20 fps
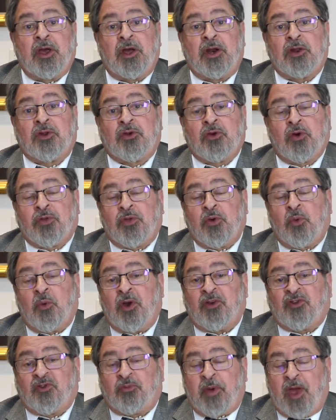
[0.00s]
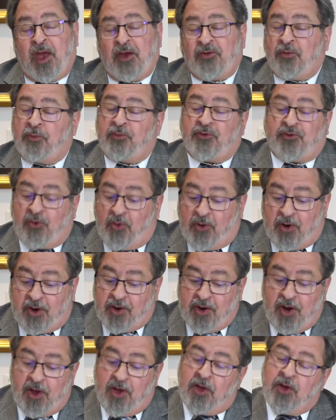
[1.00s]
and it took the West Bank from
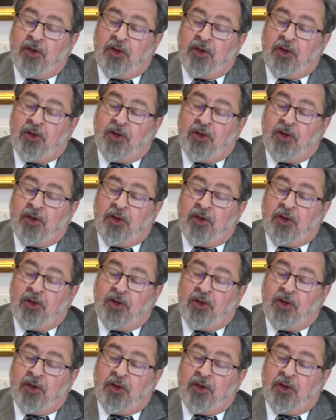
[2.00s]
Jordan.